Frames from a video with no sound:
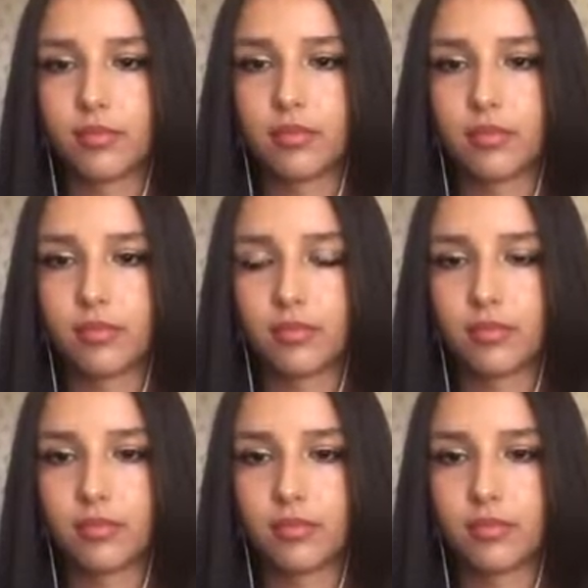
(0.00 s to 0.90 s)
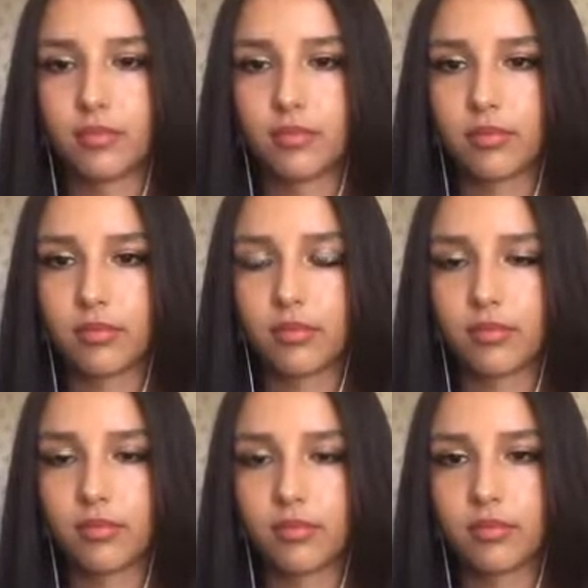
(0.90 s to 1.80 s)

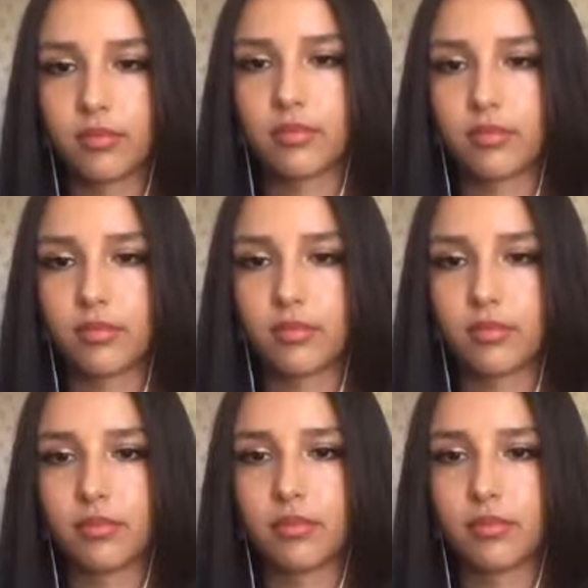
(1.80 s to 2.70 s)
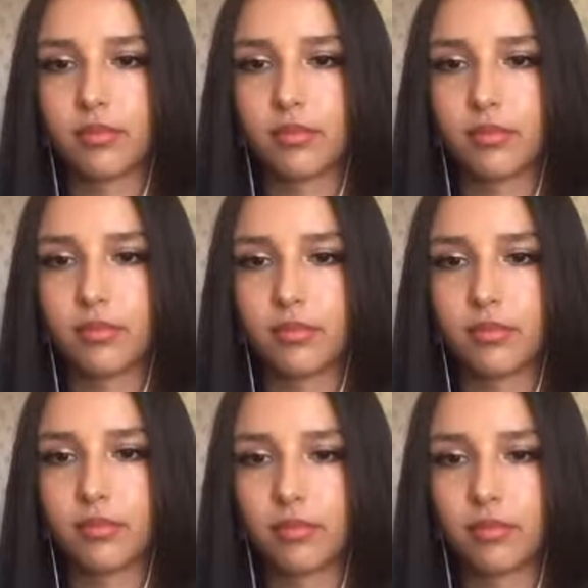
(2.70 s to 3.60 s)

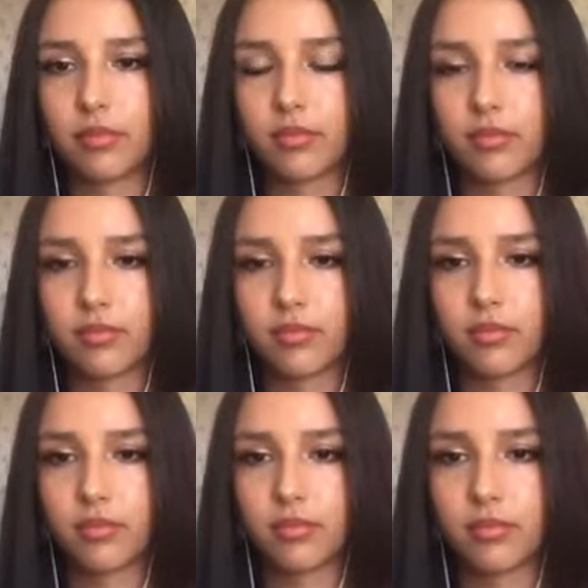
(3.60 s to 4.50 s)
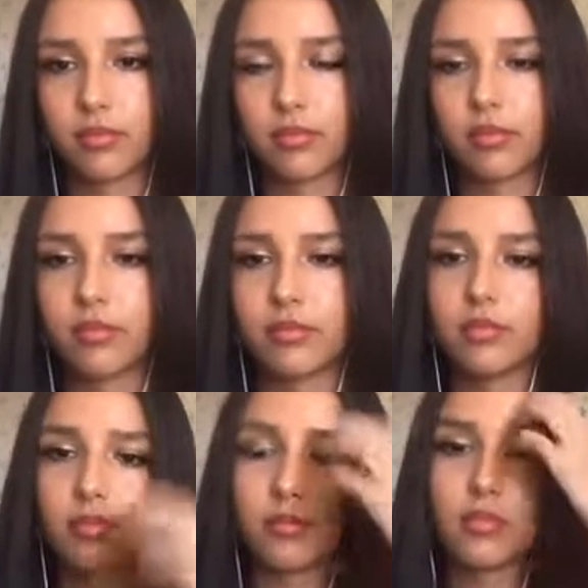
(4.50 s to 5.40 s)

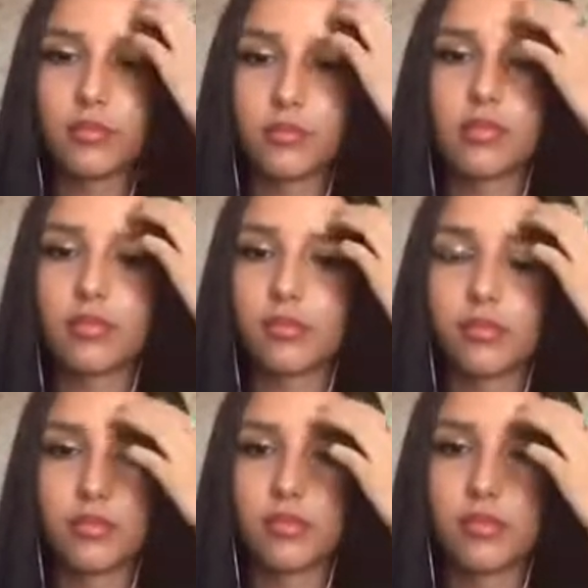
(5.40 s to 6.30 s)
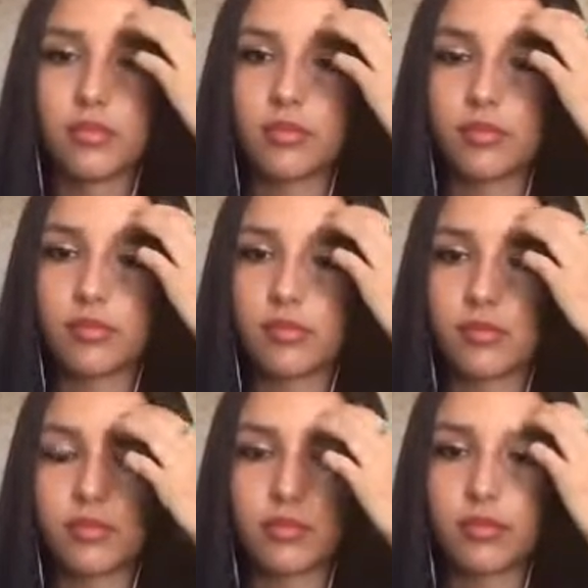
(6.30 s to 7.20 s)

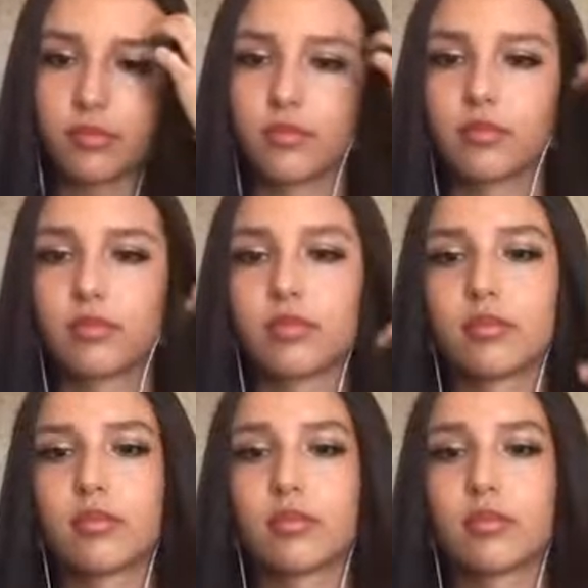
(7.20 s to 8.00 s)
This person isn't speaking.